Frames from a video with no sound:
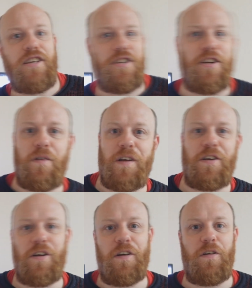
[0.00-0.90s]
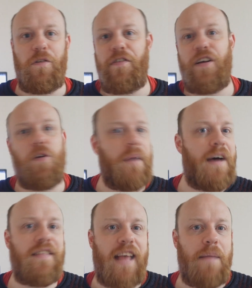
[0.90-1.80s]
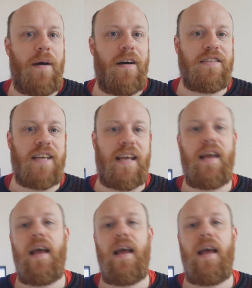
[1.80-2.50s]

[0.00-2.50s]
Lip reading: that you can do for your birthday party.